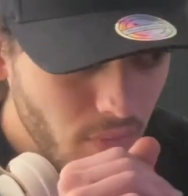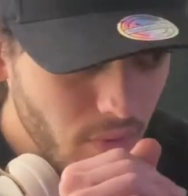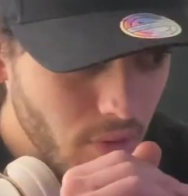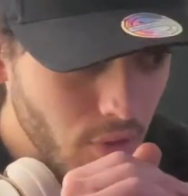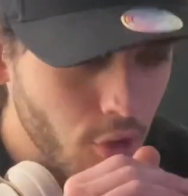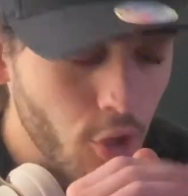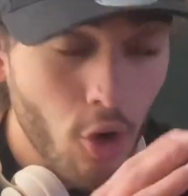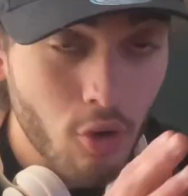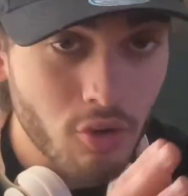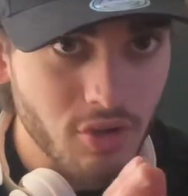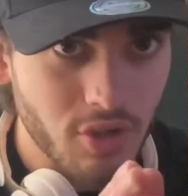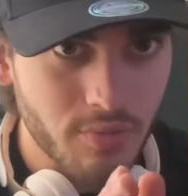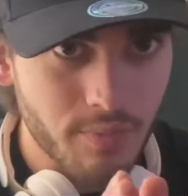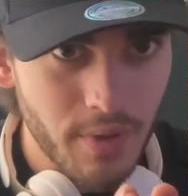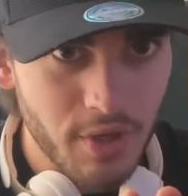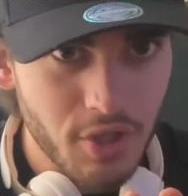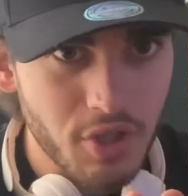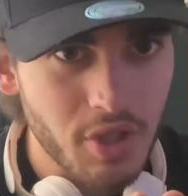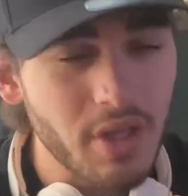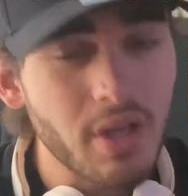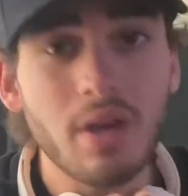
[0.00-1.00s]
Girls
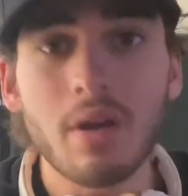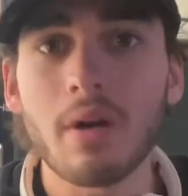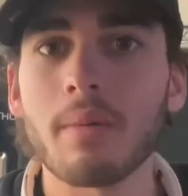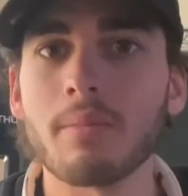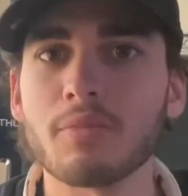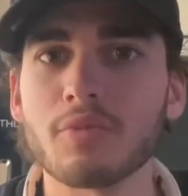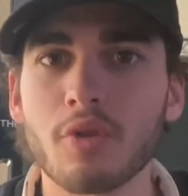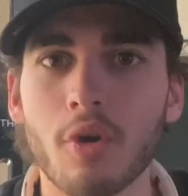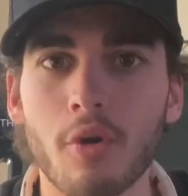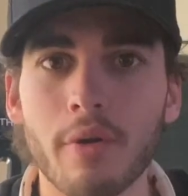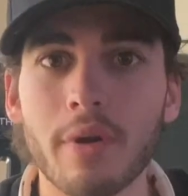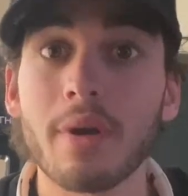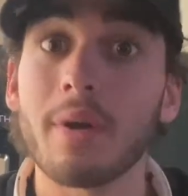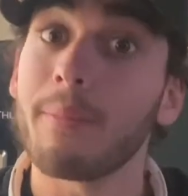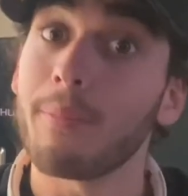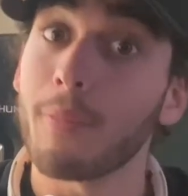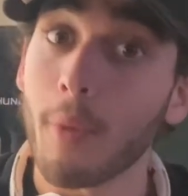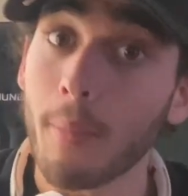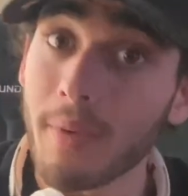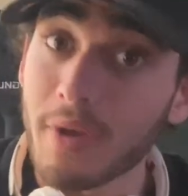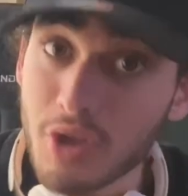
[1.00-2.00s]
especially, I'm sorry, I'm
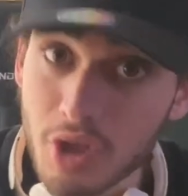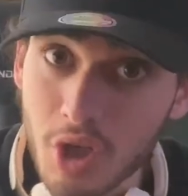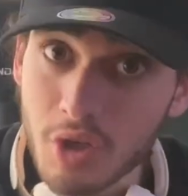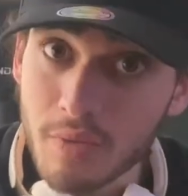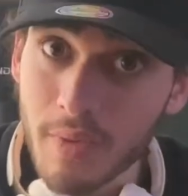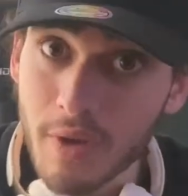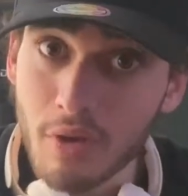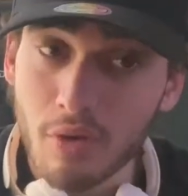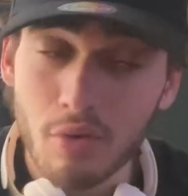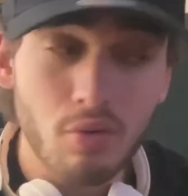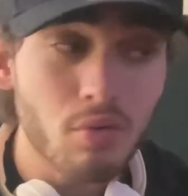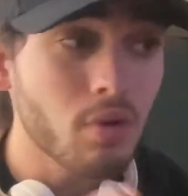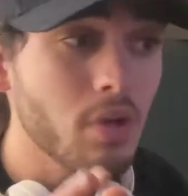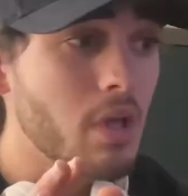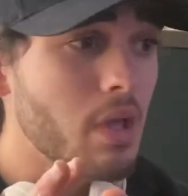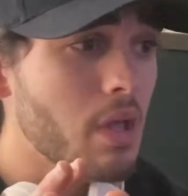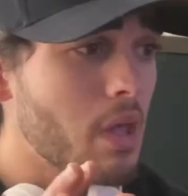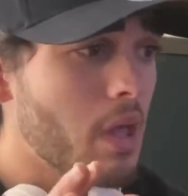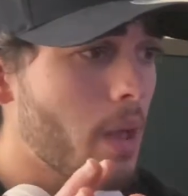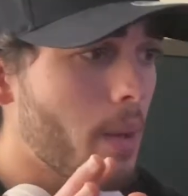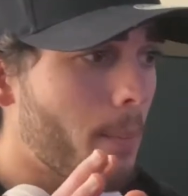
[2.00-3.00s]
not being judgmental,
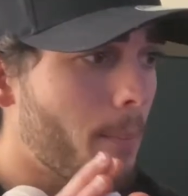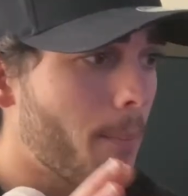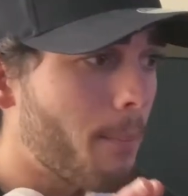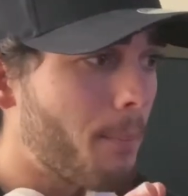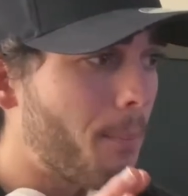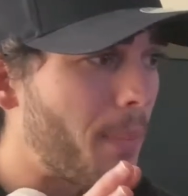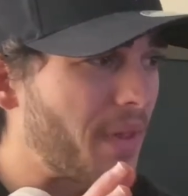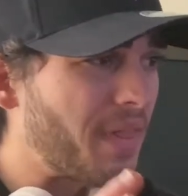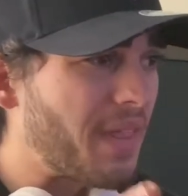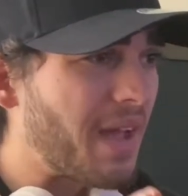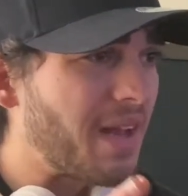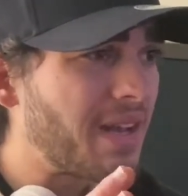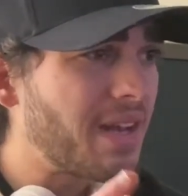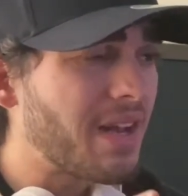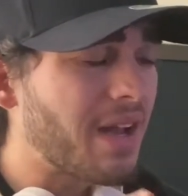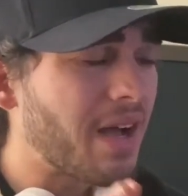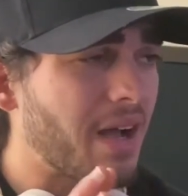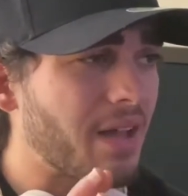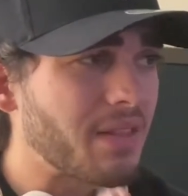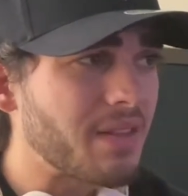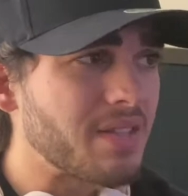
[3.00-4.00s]
but they need to
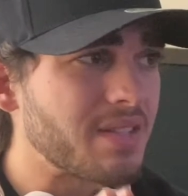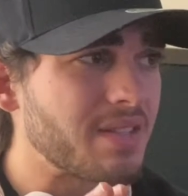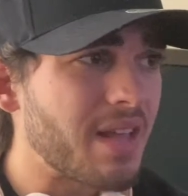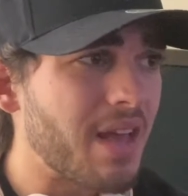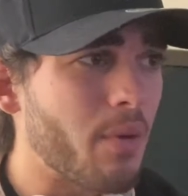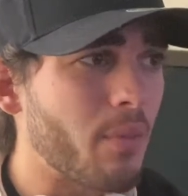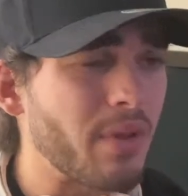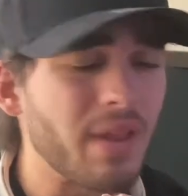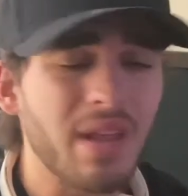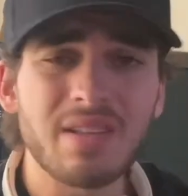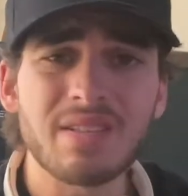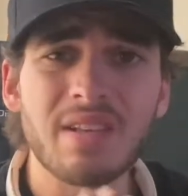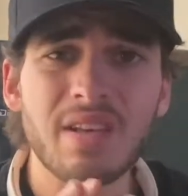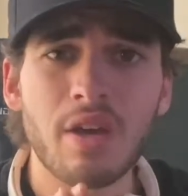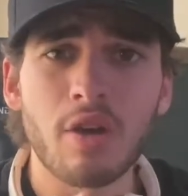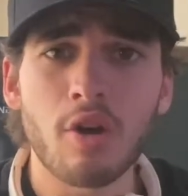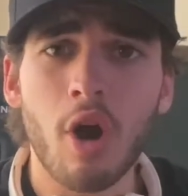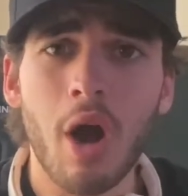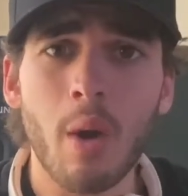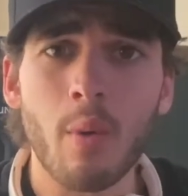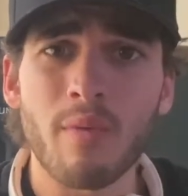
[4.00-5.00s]
understand when they see a
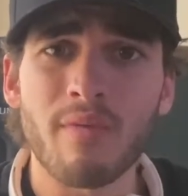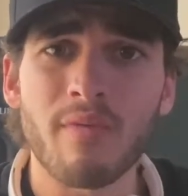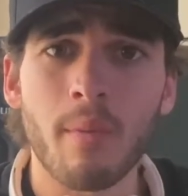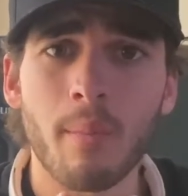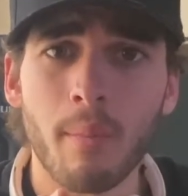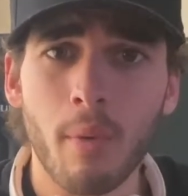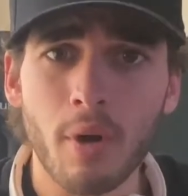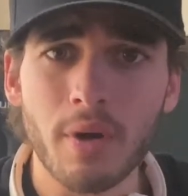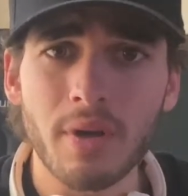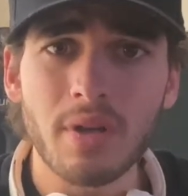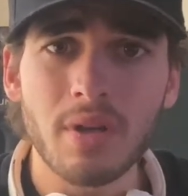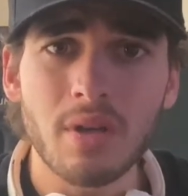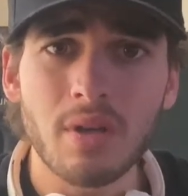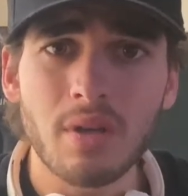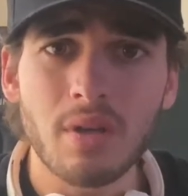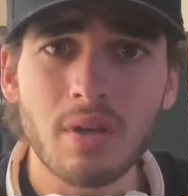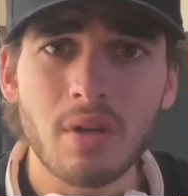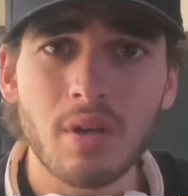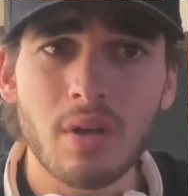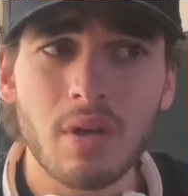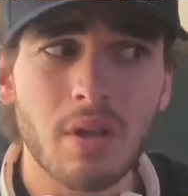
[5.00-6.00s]
guy with a body,
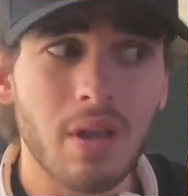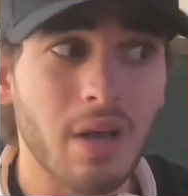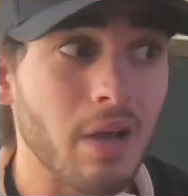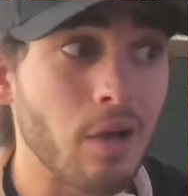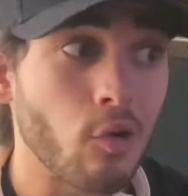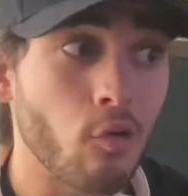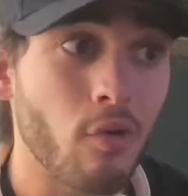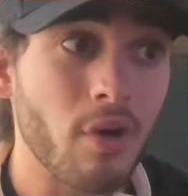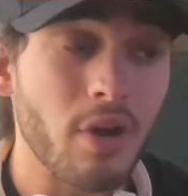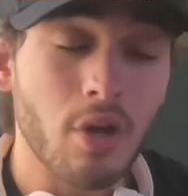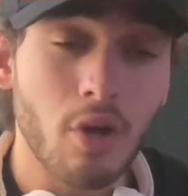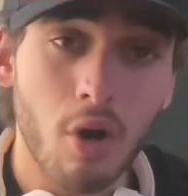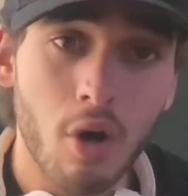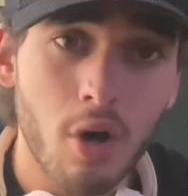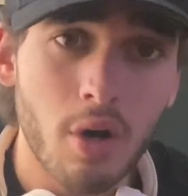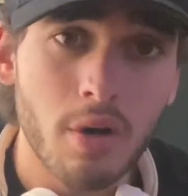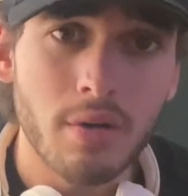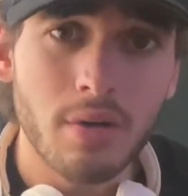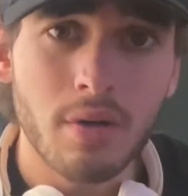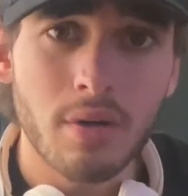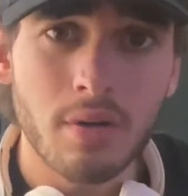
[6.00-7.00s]
like a Greek
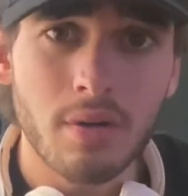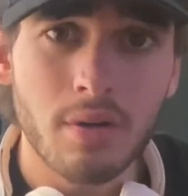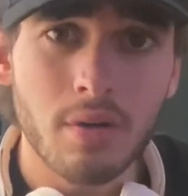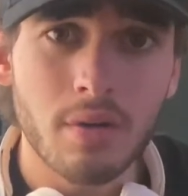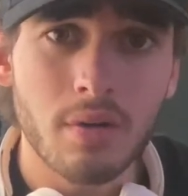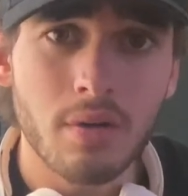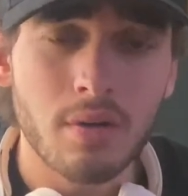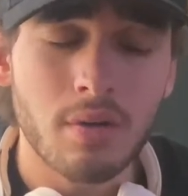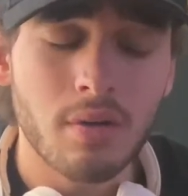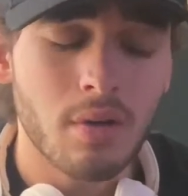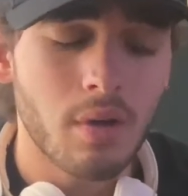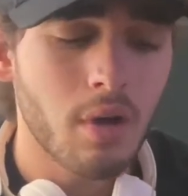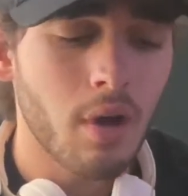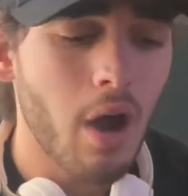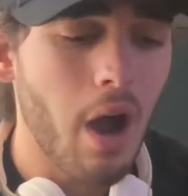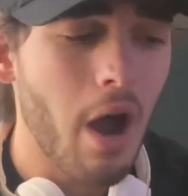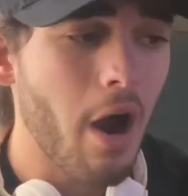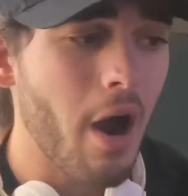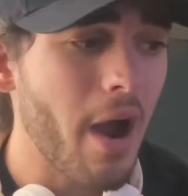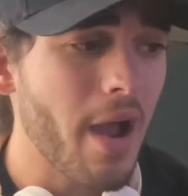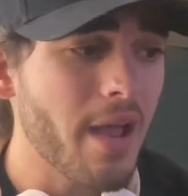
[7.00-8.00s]
god,
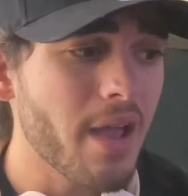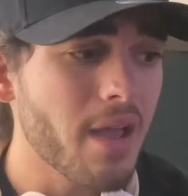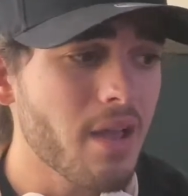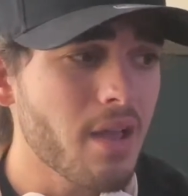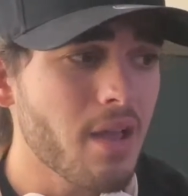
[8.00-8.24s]
alright,